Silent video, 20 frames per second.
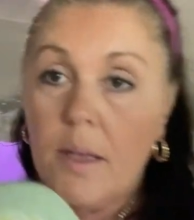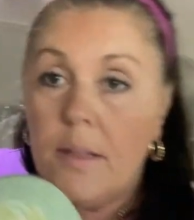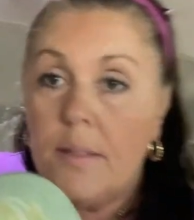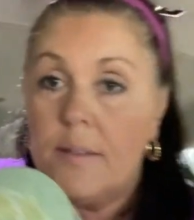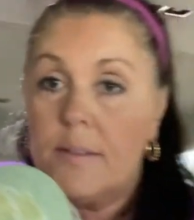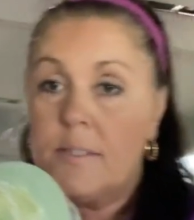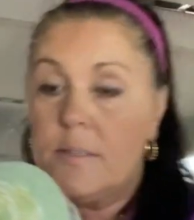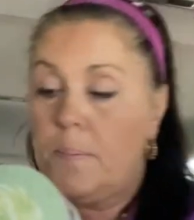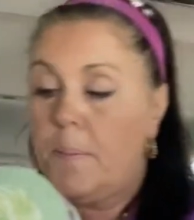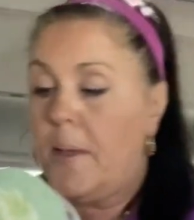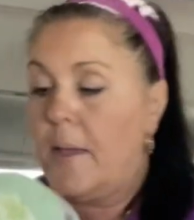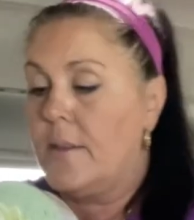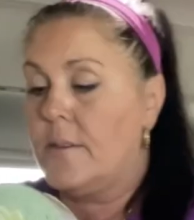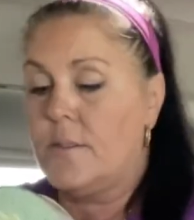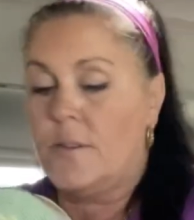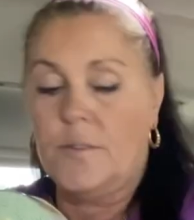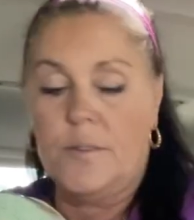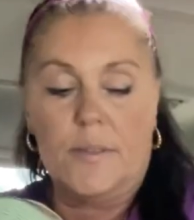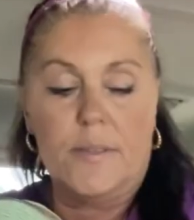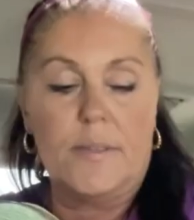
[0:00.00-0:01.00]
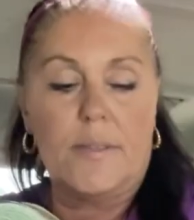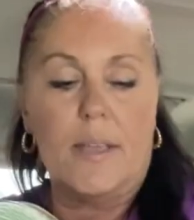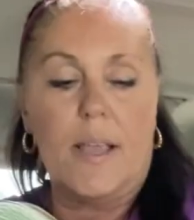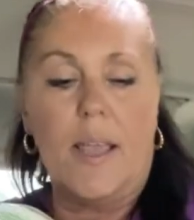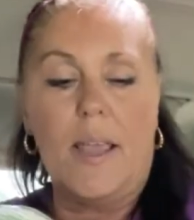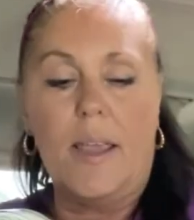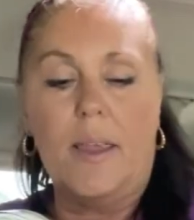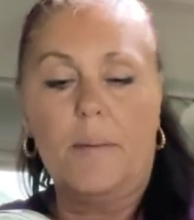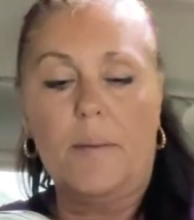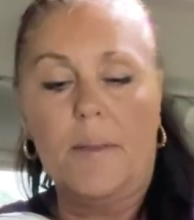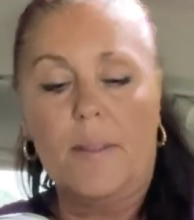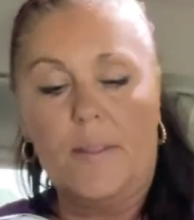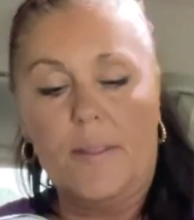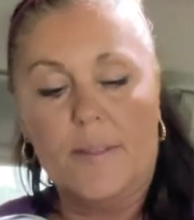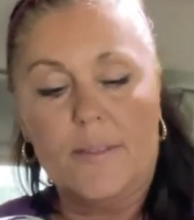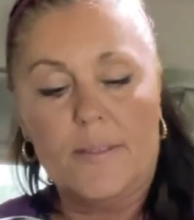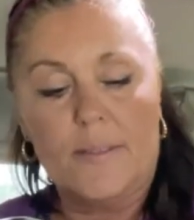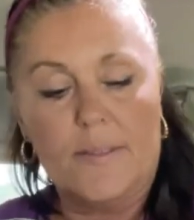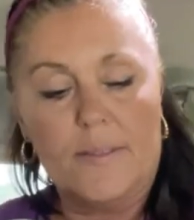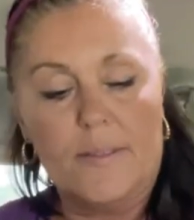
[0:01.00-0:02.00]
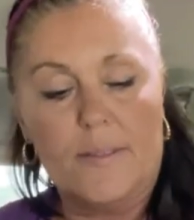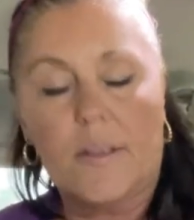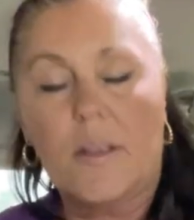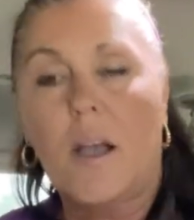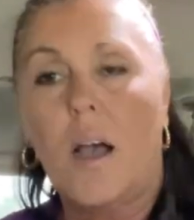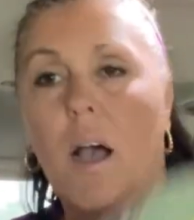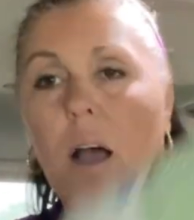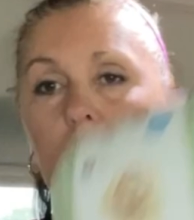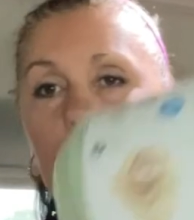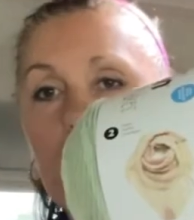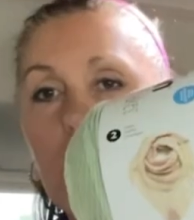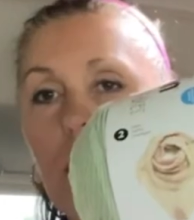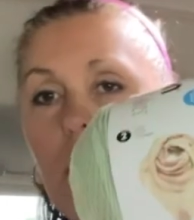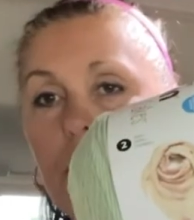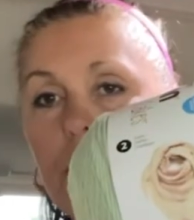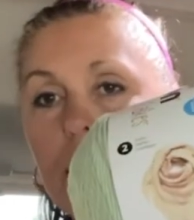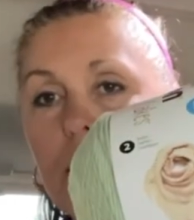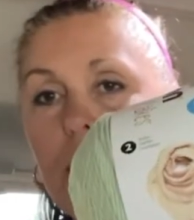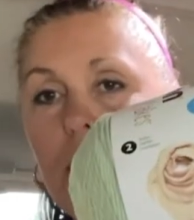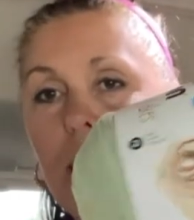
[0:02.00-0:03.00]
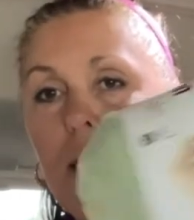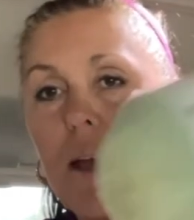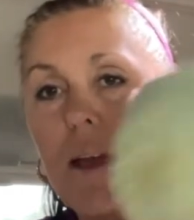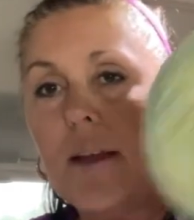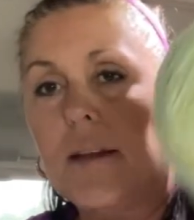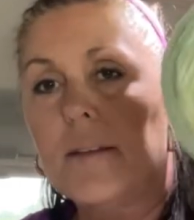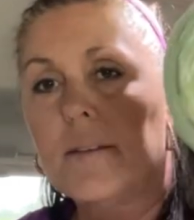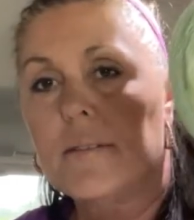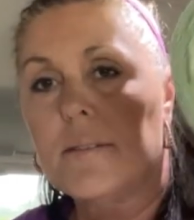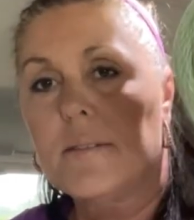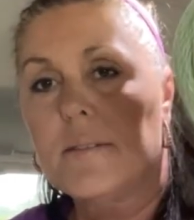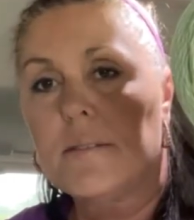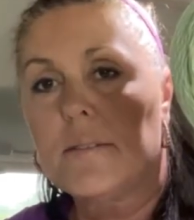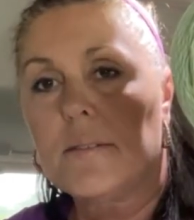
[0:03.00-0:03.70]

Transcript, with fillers: The specs are the same. And this is the cotton lava cakes.